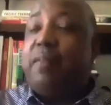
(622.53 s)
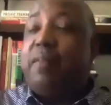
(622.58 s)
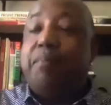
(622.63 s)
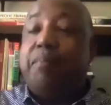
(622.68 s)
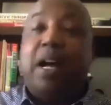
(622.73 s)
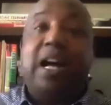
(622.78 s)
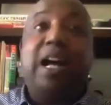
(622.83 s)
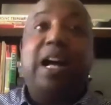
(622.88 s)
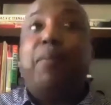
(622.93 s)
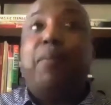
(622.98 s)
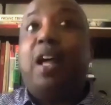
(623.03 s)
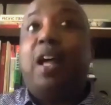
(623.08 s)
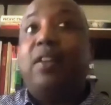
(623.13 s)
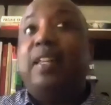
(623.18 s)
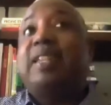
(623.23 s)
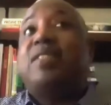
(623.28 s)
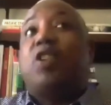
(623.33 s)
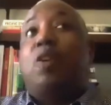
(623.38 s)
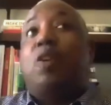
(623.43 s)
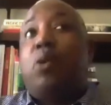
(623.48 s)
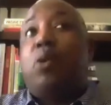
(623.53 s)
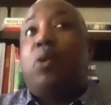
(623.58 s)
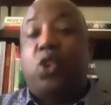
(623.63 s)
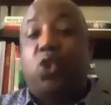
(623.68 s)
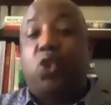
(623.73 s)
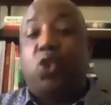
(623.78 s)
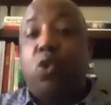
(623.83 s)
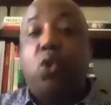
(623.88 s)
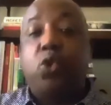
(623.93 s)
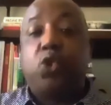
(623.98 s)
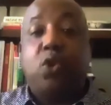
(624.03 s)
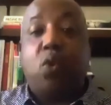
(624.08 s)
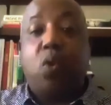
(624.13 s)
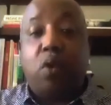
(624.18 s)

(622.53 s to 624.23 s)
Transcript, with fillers: Muhammad Ali's almost a Trojan